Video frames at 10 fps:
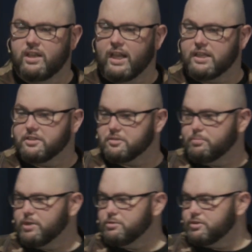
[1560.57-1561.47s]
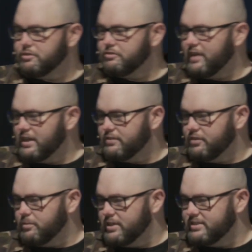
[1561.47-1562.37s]
it just builds your faith for
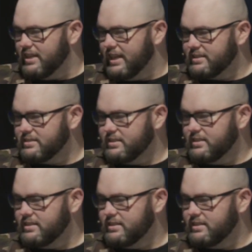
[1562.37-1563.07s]
what's next.